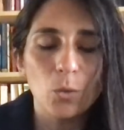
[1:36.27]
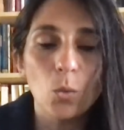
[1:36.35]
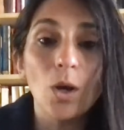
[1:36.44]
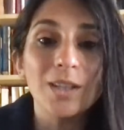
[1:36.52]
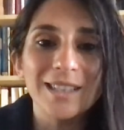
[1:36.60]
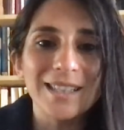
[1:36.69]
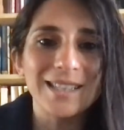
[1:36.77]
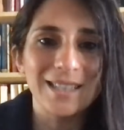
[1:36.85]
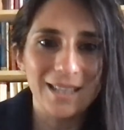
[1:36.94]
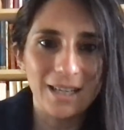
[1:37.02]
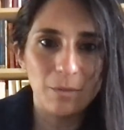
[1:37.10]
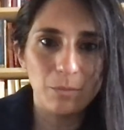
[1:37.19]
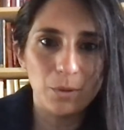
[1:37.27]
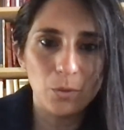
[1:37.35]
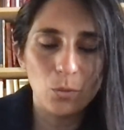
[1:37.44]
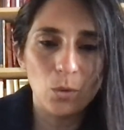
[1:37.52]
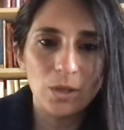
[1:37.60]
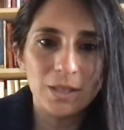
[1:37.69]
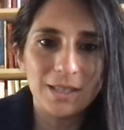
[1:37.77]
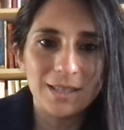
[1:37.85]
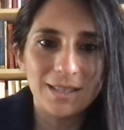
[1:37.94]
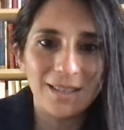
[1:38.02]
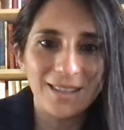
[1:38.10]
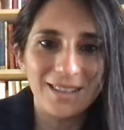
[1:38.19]
What is a number?
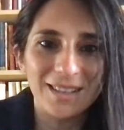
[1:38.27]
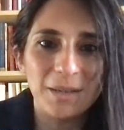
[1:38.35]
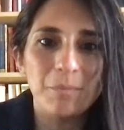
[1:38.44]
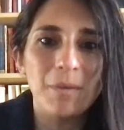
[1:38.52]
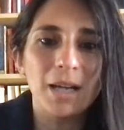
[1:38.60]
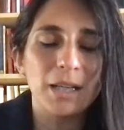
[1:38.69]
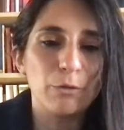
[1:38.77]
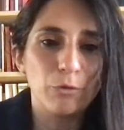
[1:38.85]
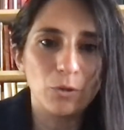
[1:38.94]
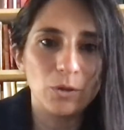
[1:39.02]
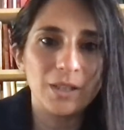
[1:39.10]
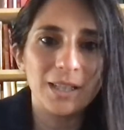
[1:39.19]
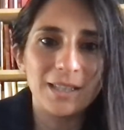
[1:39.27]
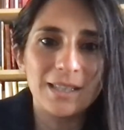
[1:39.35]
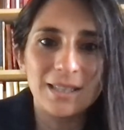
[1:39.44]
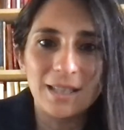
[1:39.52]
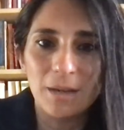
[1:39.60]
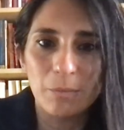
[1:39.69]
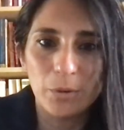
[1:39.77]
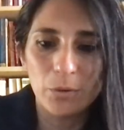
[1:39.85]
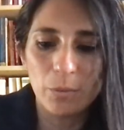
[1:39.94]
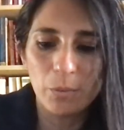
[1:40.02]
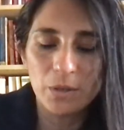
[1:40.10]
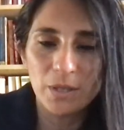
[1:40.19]
What's the manifold that this number
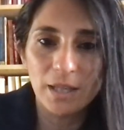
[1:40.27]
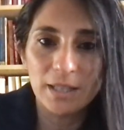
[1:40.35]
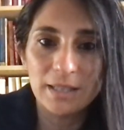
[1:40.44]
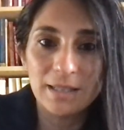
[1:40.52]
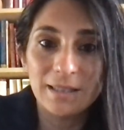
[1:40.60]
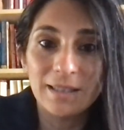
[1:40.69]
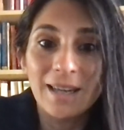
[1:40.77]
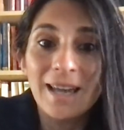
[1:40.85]
represents?